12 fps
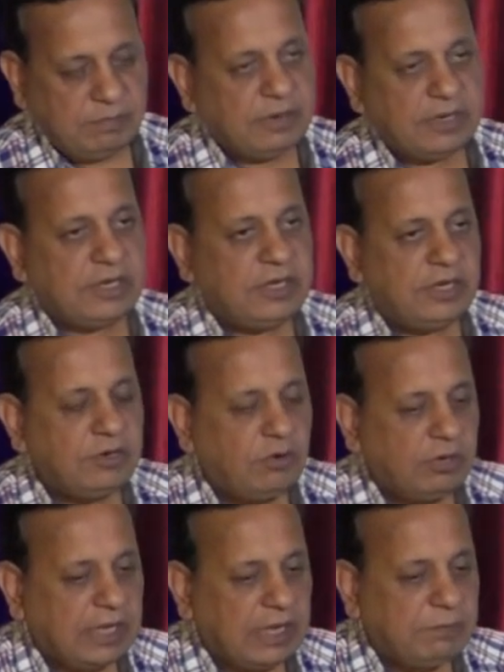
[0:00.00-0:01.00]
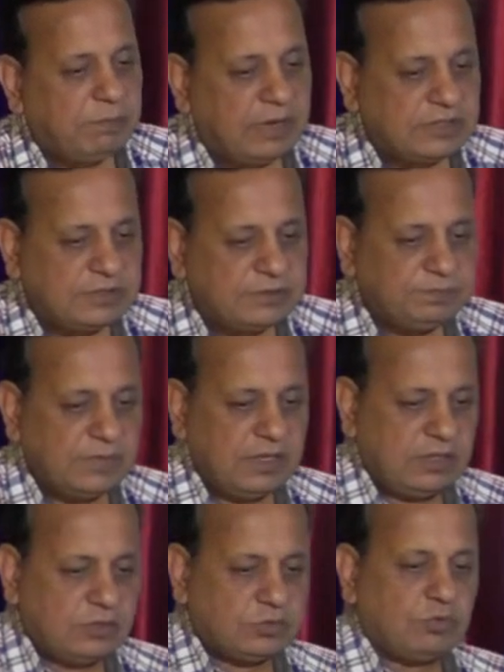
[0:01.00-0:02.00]
But it did not help much.
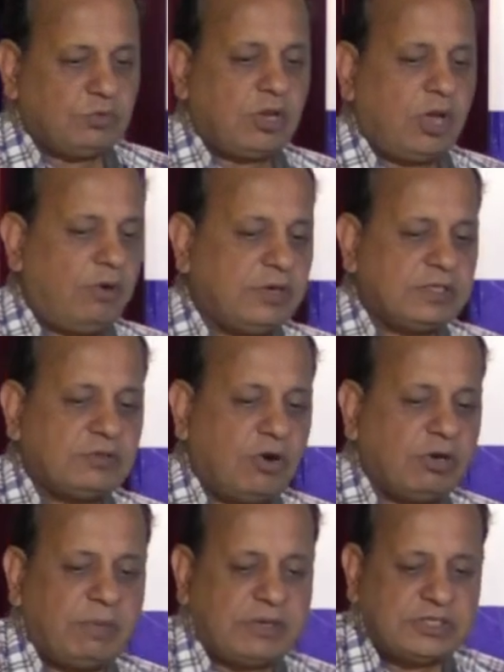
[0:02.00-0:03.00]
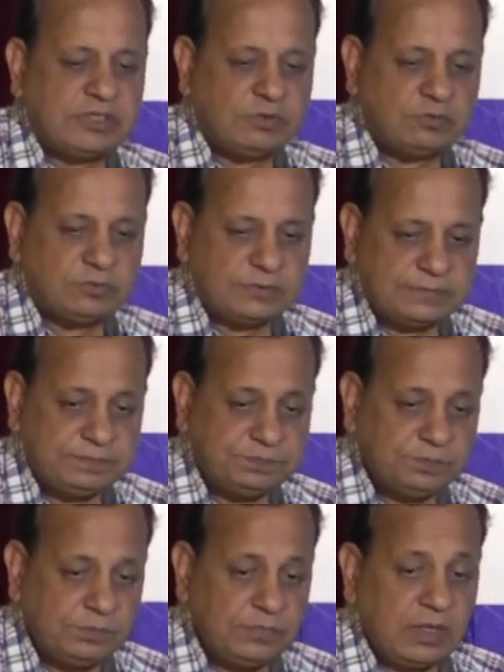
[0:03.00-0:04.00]
So now it is not much in use.
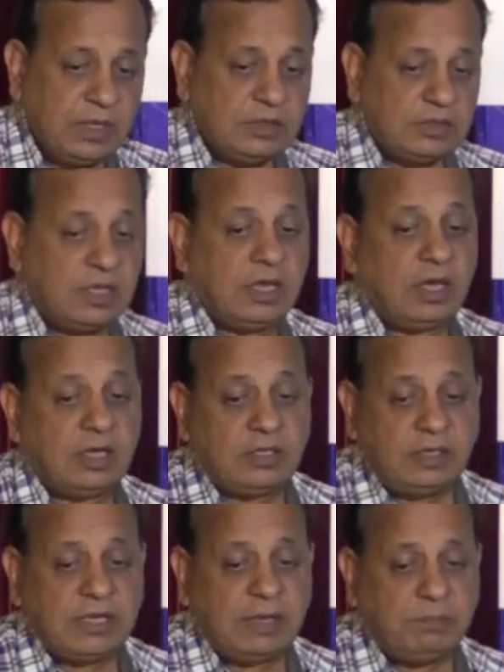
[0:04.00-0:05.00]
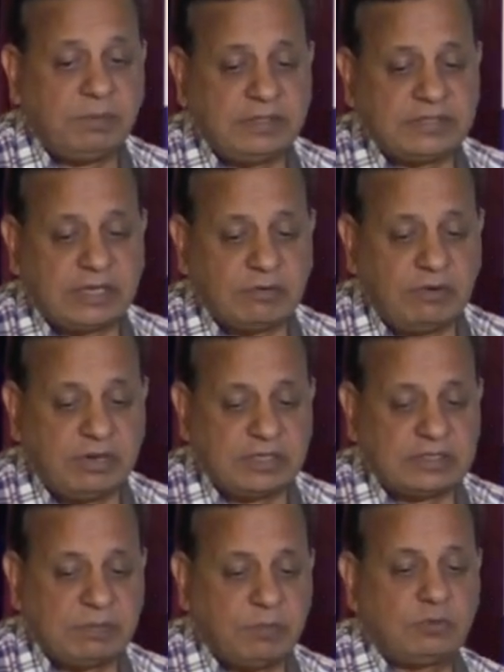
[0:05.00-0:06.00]
Then other temporary
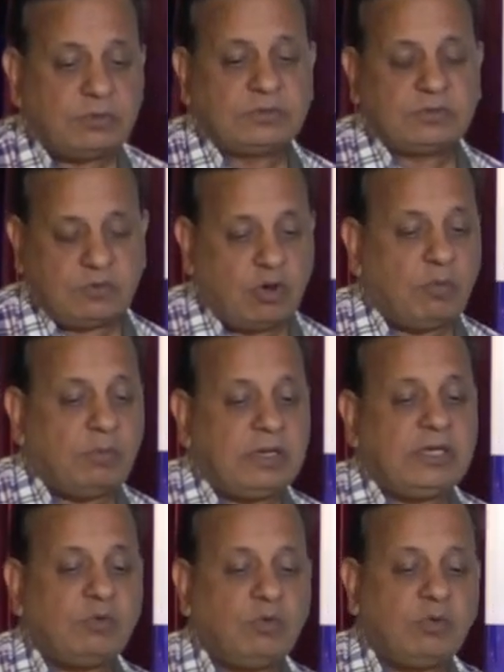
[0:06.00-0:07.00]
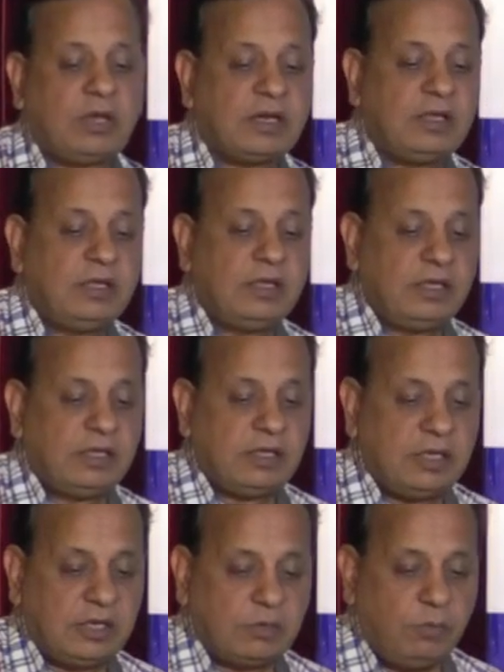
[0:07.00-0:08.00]
circulatory supports commonly known are
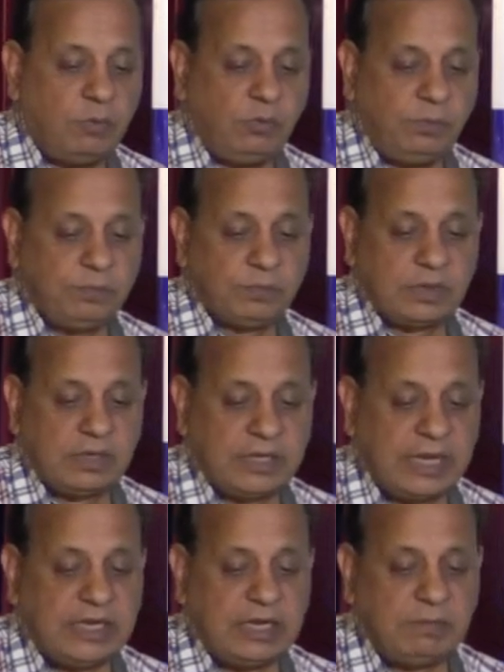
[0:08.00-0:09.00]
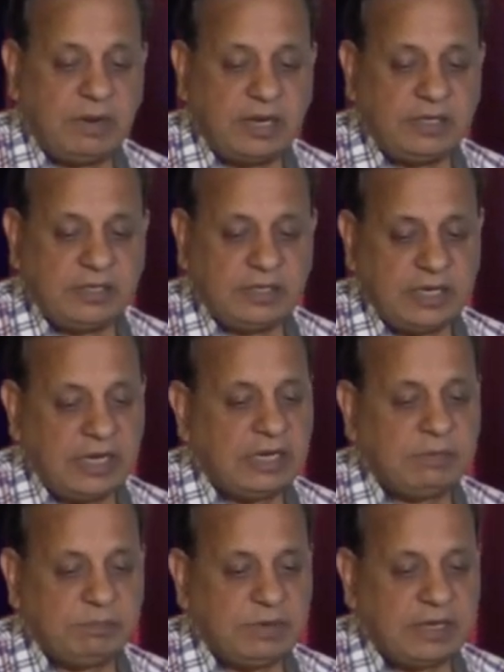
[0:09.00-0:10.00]
ECMO, tandem heart,
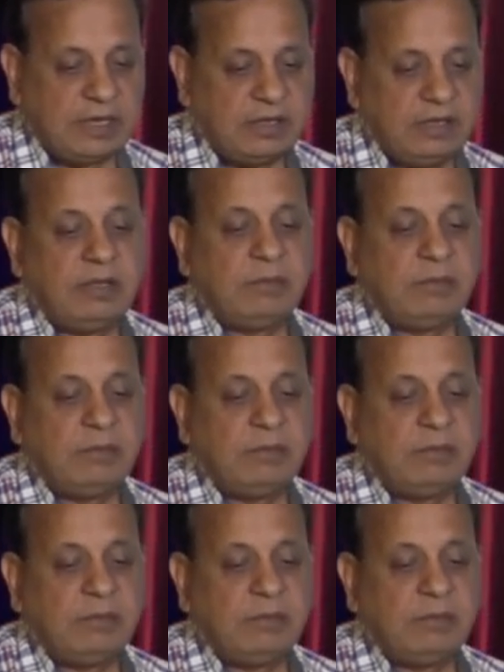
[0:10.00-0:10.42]
and Impella.